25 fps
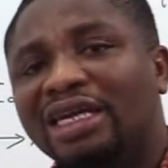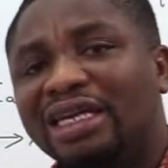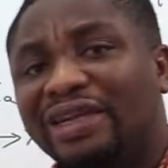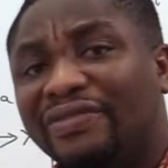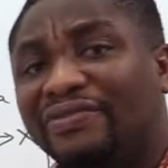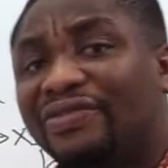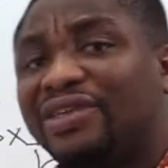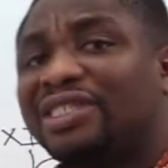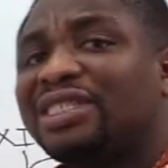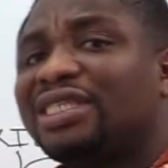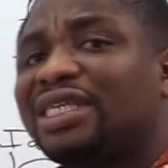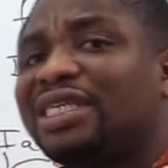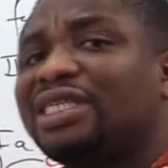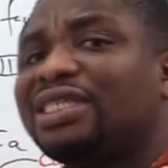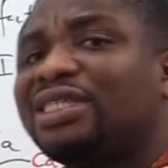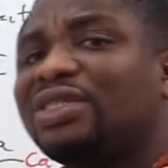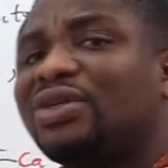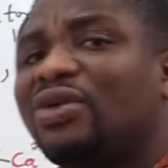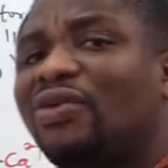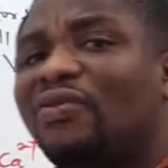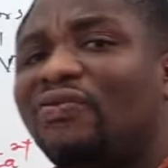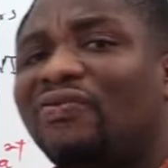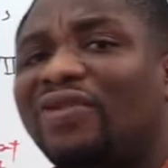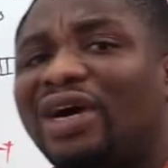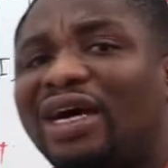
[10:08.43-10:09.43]

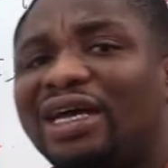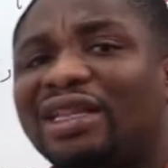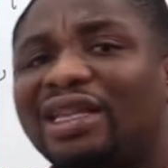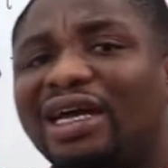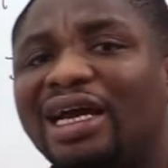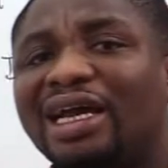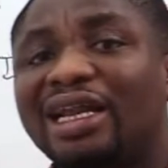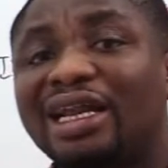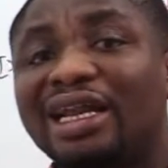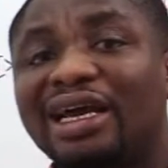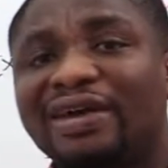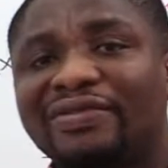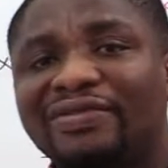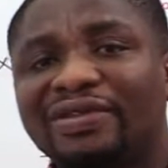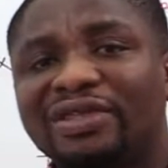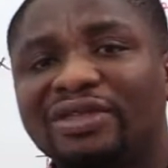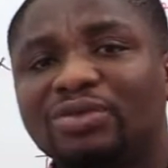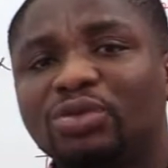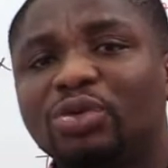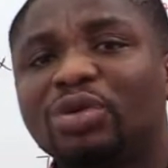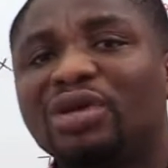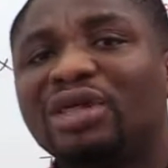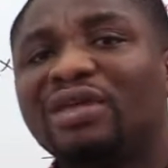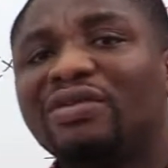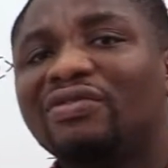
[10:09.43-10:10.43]
Deficiency of factor
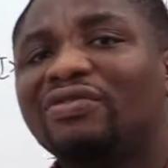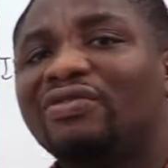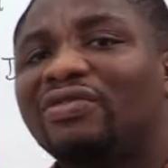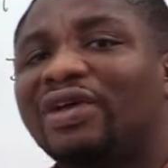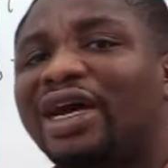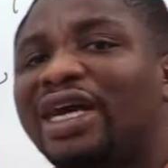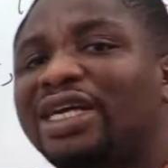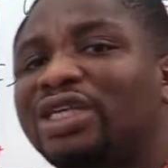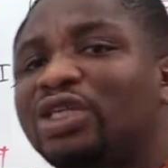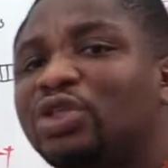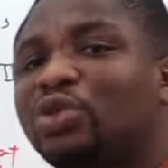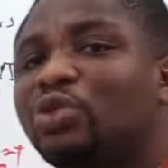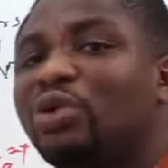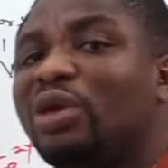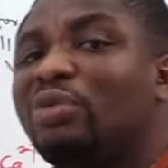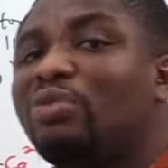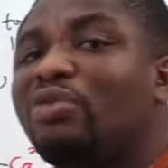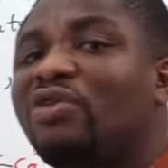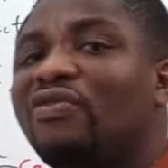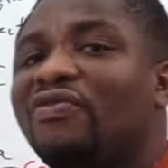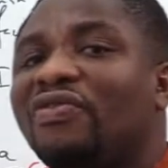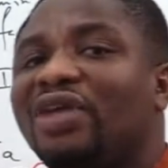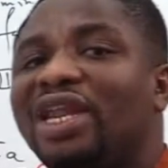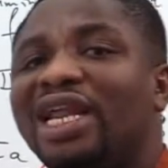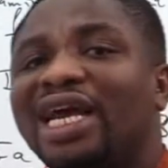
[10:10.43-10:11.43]
11 will give rise to
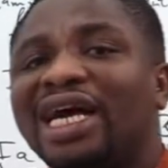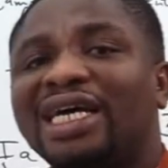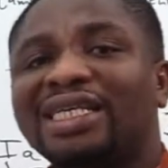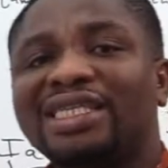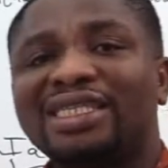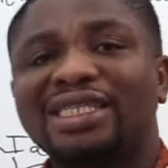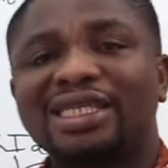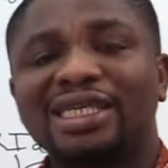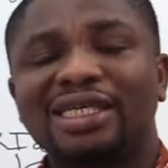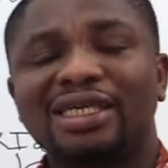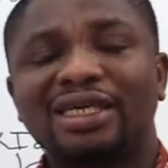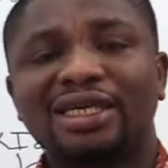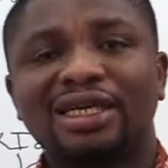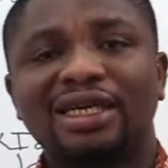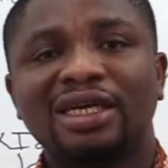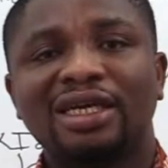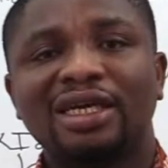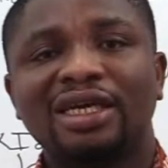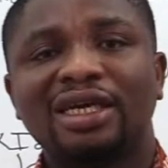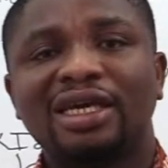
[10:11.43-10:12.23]
hemophilia C,